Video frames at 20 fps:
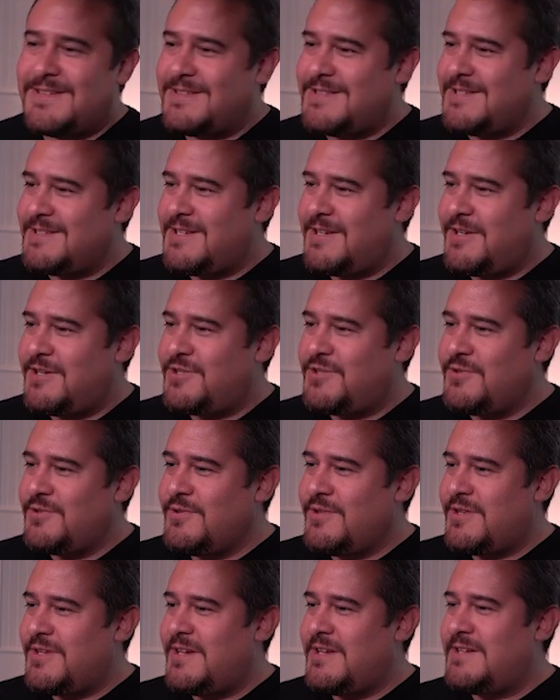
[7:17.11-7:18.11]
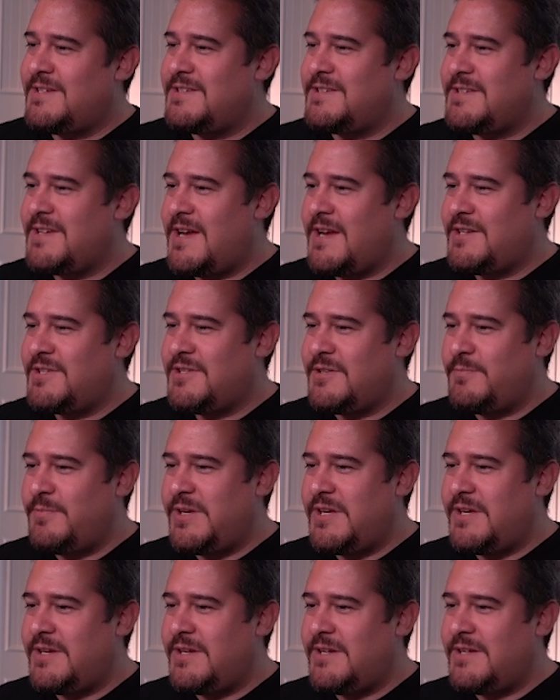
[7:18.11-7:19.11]
to tell you the truth, is I should
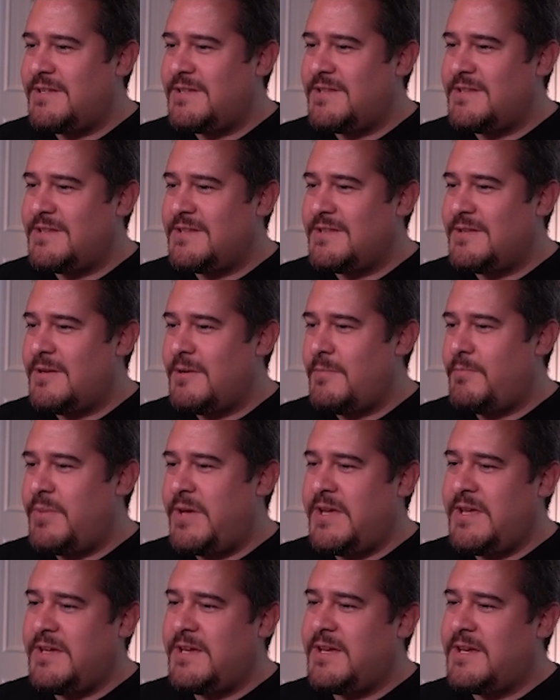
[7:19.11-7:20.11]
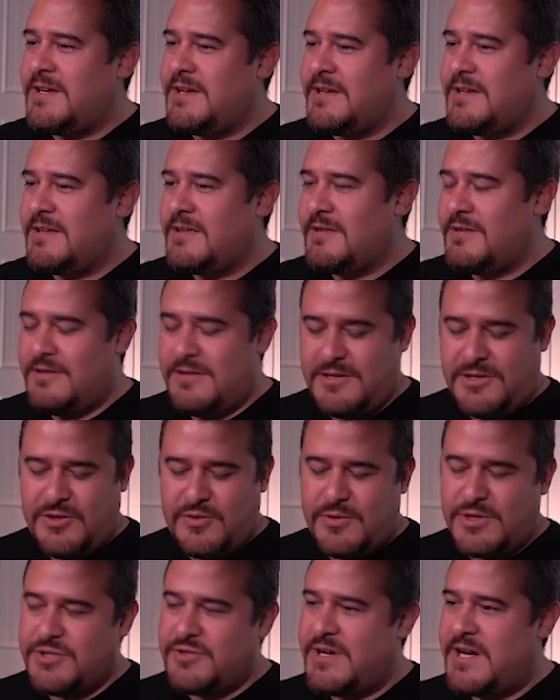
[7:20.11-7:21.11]
be pinging the
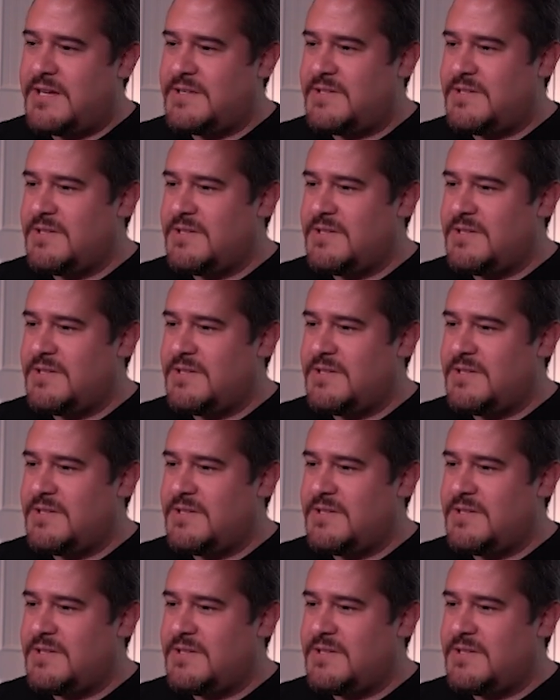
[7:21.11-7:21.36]
new address.